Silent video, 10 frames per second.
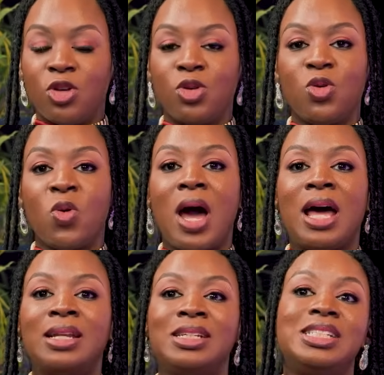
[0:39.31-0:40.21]

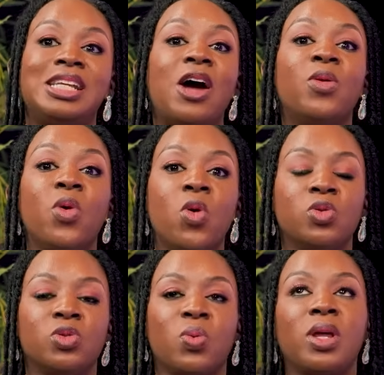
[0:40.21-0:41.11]
and their
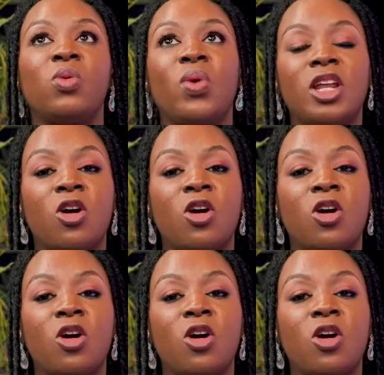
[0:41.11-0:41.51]
roles when it